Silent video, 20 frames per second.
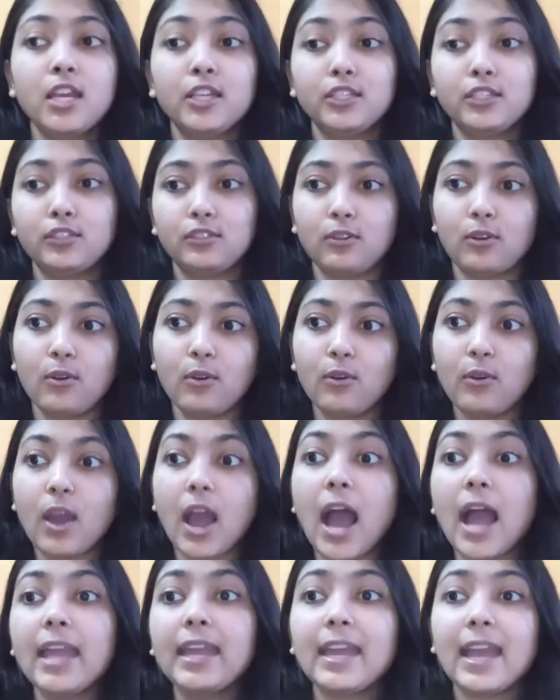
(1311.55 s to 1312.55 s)
So
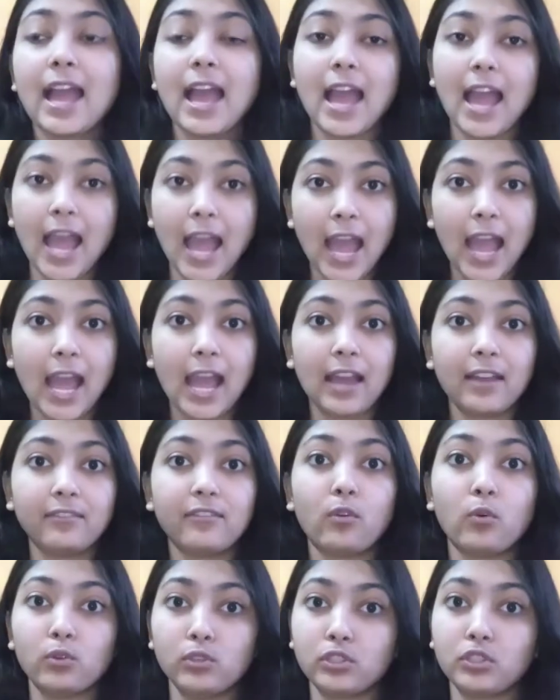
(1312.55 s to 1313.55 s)
I
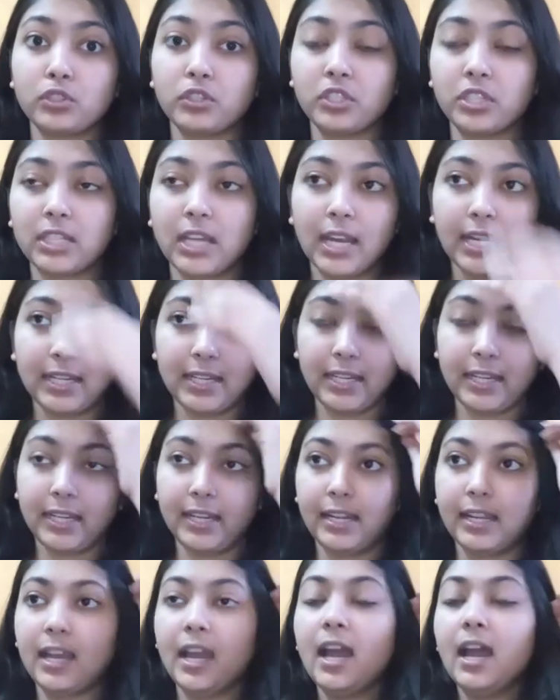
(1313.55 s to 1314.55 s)
have also
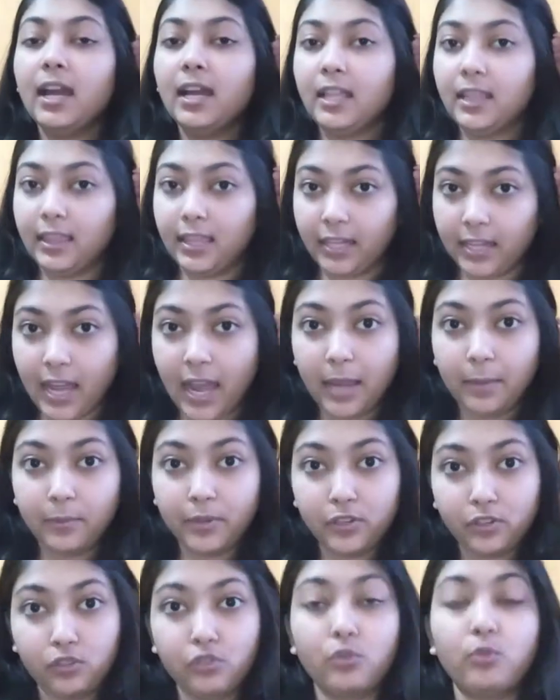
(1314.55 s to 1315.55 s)
started The
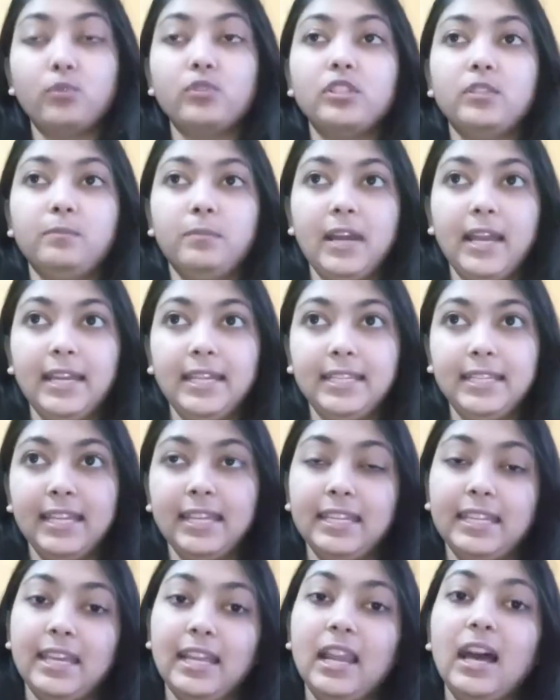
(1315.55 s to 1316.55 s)
Diamond Rose by
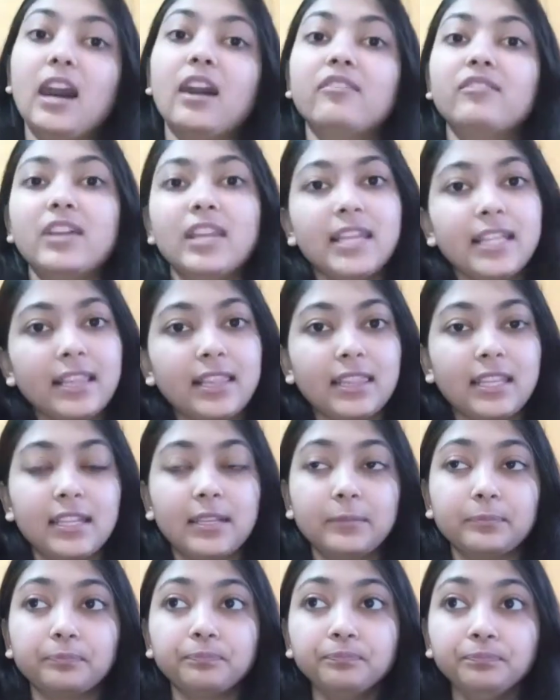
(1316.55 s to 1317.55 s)
Daniella
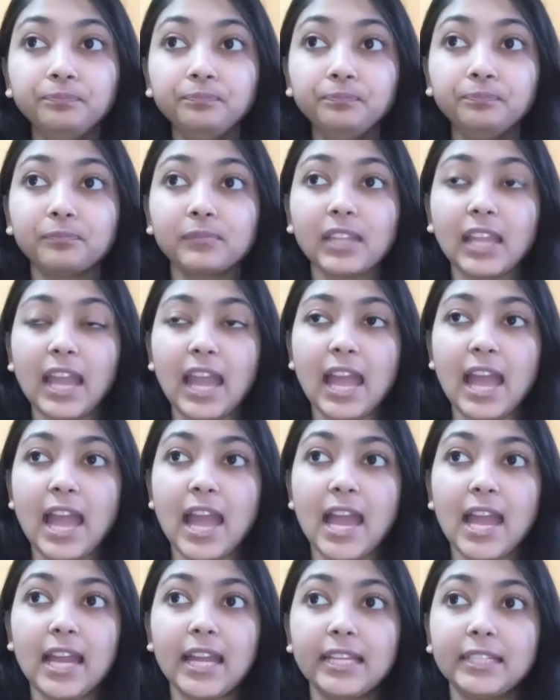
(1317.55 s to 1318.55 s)
Valenti,
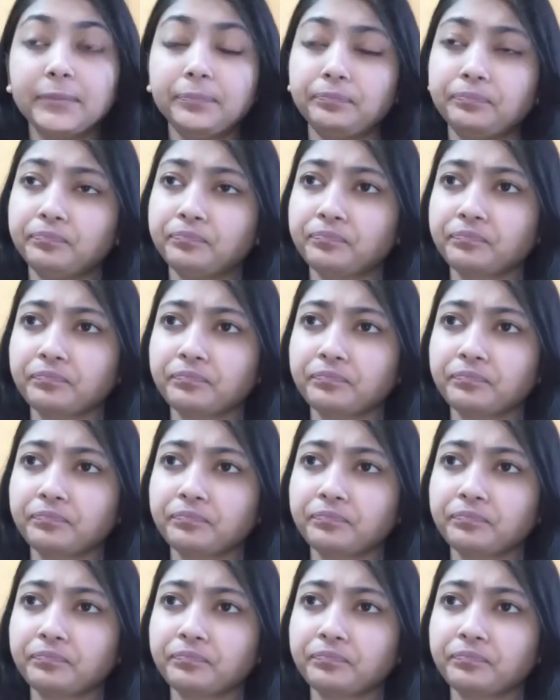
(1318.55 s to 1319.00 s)
and